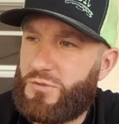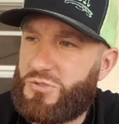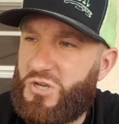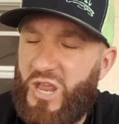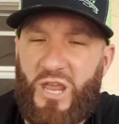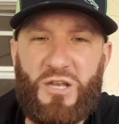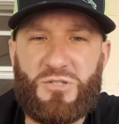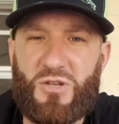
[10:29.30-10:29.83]

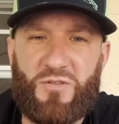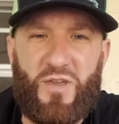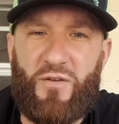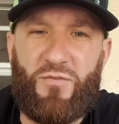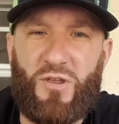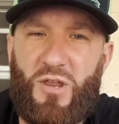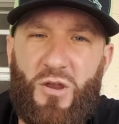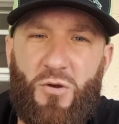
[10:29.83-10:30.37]
changes
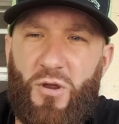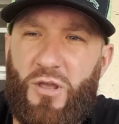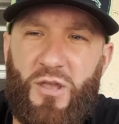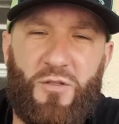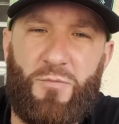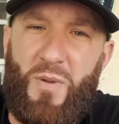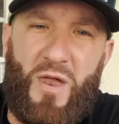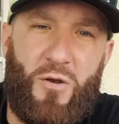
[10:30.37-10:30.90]
every year. It
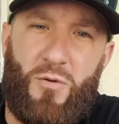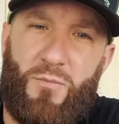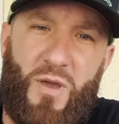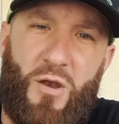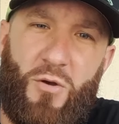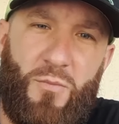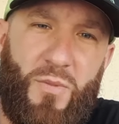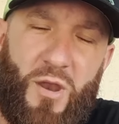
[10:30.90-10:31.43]
gets better and
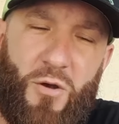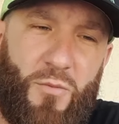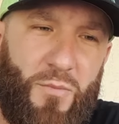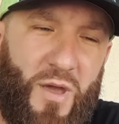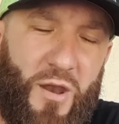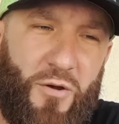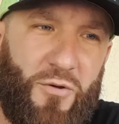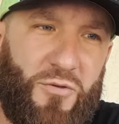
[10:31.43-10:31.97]
better and better
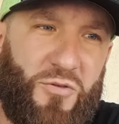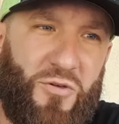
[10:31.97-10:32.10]
and better.